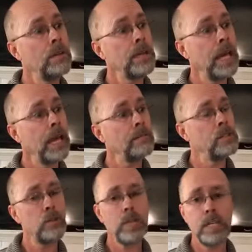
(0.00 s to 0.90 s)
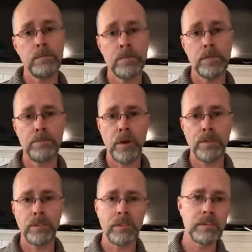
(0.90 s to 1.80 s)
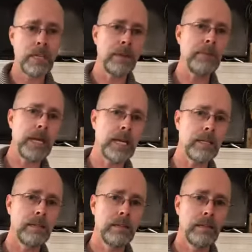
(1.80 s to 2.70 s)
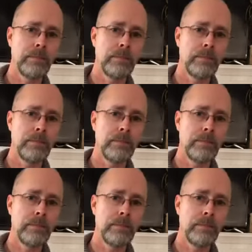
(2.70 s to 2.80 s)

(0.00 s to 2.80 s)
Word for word: they have dreams both on the same night.